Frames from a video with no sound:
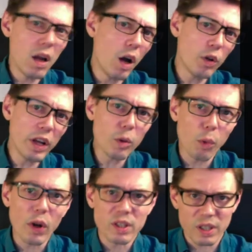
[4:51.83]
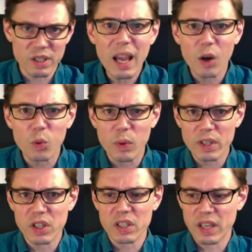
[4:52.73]
O'Neill points this out when
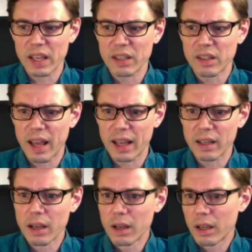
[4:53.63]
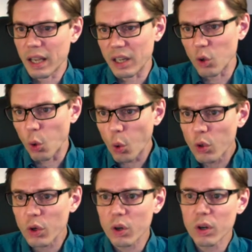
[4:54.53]
she says that in
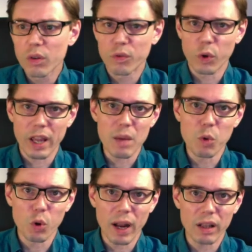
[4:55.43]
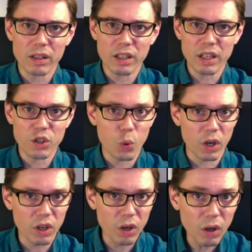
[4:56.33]
order for immorality to
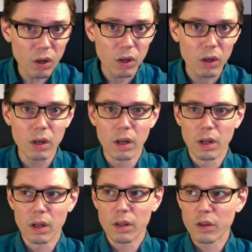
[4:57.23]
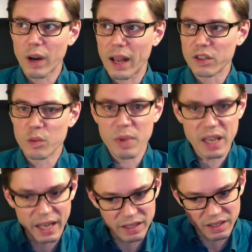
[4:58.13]
occur, there has to be
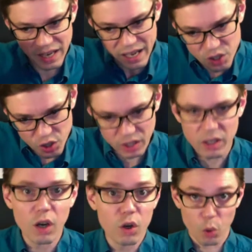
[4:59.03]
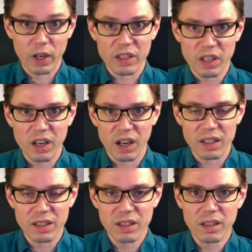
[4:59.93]
intention, according to Kant.